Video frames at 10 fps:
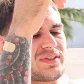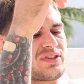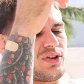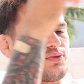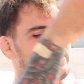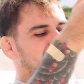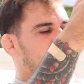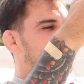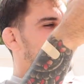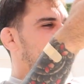So with that in
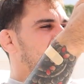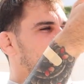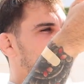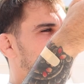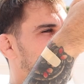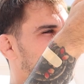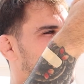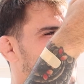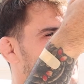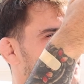mind, so obviously we met
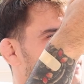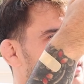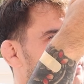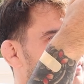training at New Wave.